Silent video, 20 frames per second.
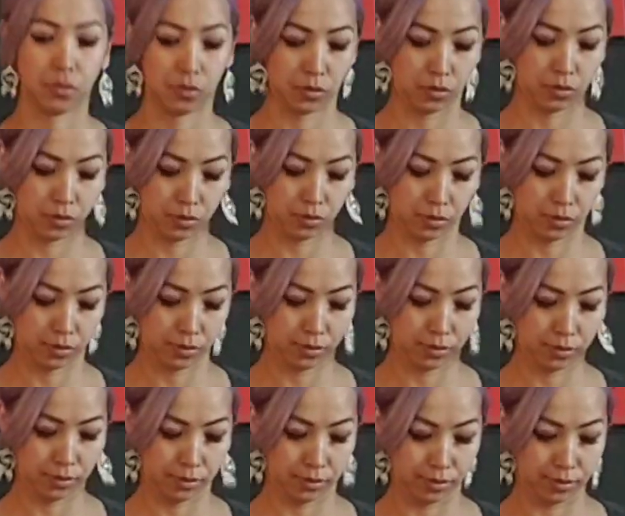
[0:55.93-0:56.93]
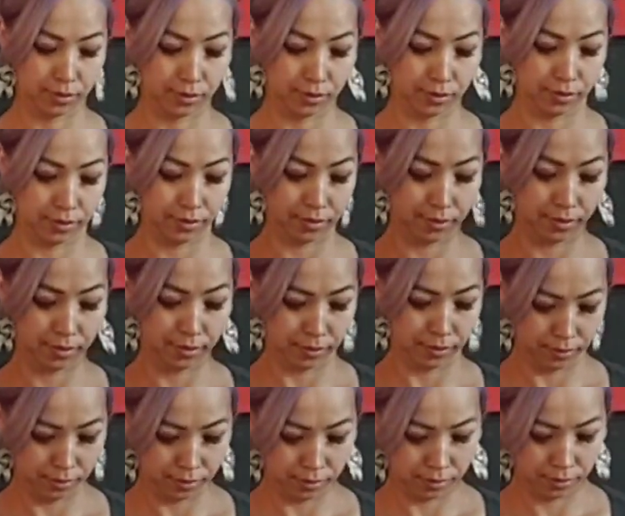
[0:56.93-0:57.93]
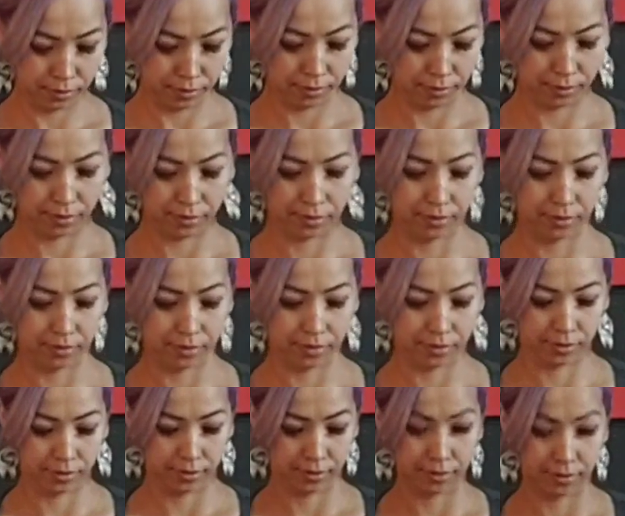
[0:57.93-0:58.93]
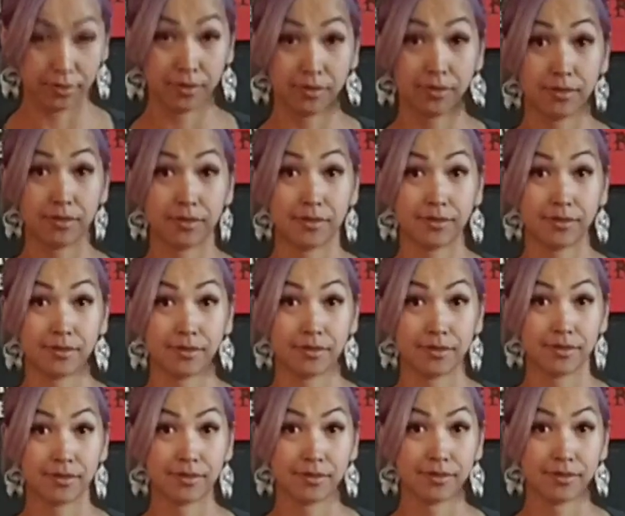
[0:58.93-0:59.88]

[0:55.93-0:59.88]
This person isn't speaking.